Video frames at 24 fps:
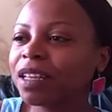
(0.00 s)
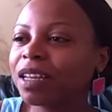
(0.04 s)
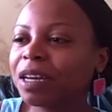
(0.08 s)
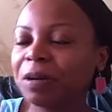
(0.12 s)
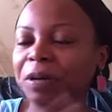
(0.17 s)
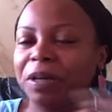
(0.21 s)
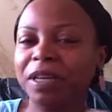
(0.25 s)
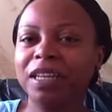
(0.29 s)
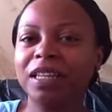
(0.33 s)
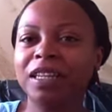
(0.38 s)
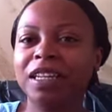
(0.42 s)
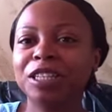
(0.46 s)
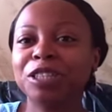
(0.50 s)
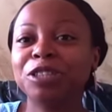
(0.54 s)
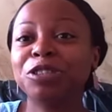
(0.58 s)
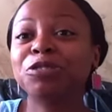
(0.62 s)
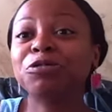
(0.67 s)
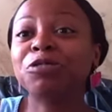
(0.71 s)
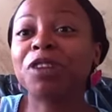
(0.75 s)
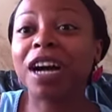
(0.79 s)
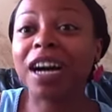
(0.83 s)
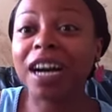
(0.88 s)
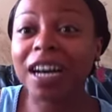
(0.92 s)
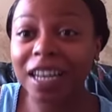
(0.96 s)
Okay, let's
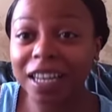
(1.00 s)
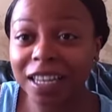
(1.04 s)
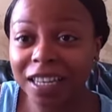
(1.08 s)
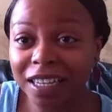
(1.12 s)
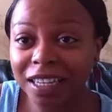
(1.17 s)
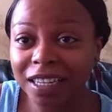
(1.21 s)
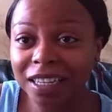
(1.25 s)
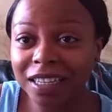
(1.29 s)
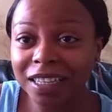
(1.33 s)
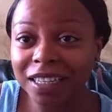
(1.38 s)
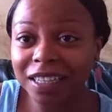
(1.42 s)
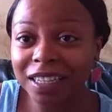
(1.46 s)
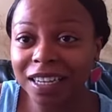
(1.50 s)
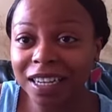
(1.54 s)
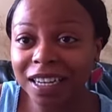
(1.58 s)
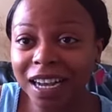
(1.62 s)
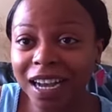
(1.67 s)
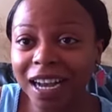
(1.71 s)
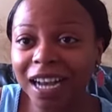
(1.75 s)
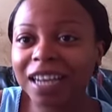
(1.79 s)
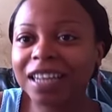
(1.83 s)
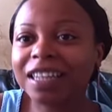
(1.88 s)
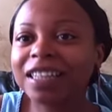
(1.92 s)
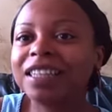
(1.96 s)
try.
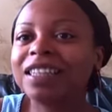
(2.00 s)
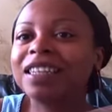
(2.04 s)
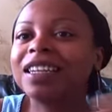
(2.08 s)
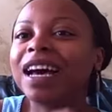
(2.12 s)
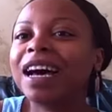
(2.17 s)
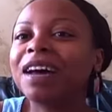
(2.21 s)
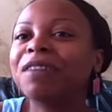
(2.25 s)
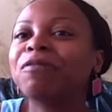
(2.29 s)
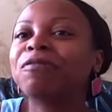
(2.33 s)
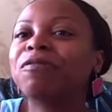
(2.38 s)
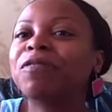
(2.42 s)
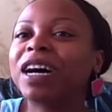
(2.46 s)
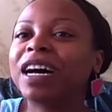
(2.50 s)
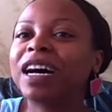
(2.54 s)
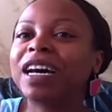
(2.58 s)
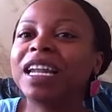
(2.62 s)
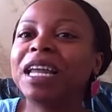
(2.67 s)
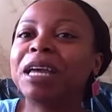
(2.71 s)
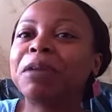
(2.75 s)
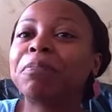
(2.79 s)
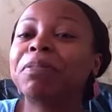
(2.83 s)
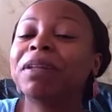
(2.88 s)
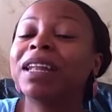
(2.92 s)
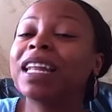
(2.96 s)
I could not
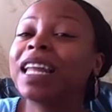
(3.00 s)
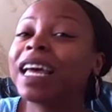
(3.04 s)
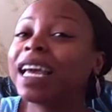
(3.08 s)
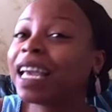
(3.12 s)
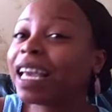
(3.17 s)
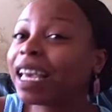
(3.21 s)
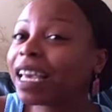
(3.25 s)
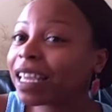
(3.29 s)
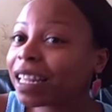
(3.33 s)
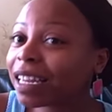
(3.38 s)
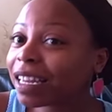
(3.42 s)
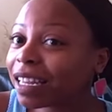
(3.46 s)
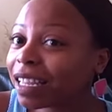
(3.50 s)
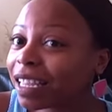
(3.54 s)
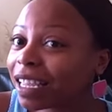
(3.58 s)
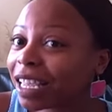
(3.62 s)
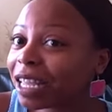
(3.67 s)
find a plan